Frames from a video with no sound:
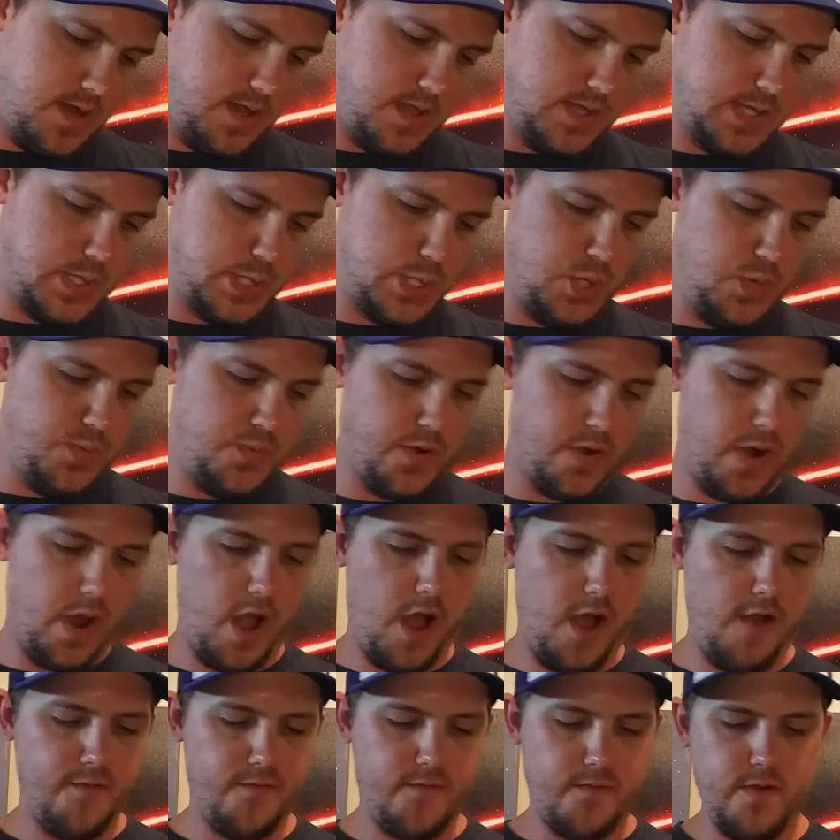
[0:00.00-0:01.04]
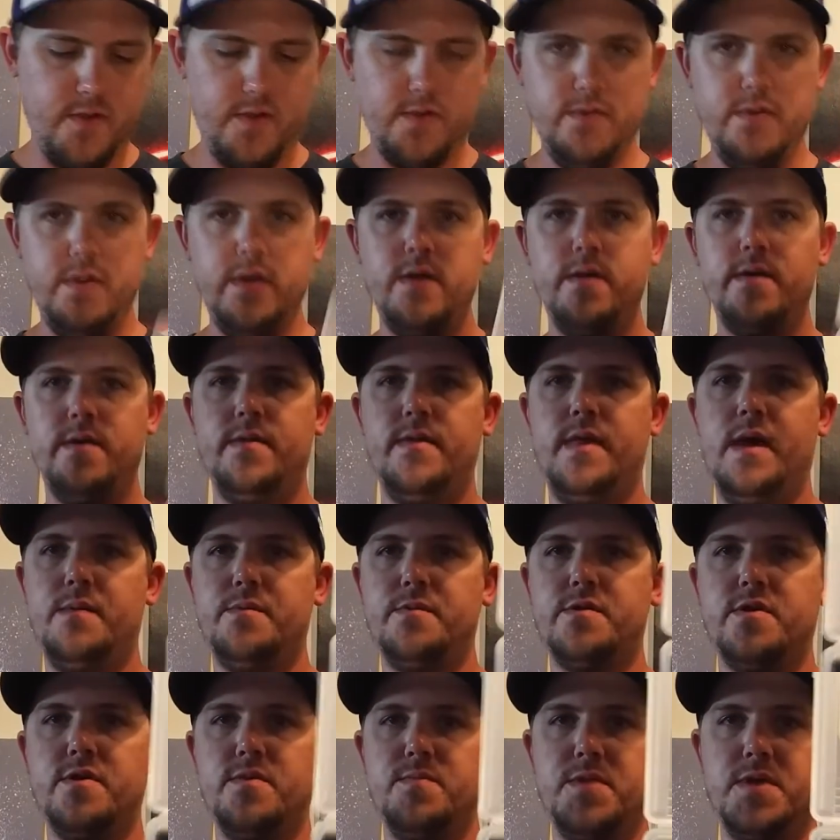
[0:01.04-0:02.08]
Super Off-Road. That
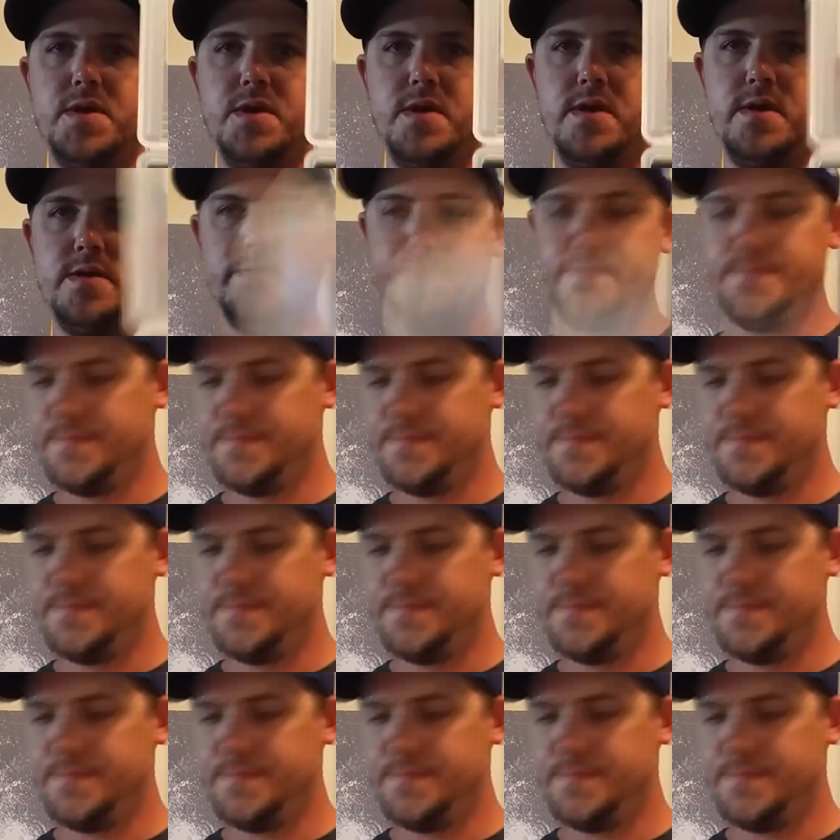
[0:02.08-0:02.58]
one could be good.